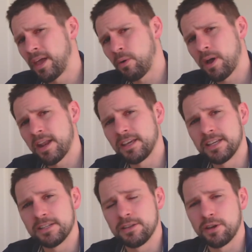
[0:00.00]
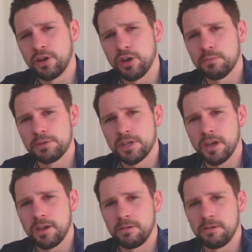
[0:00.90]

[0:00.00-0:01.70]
now we're heading into the cup, so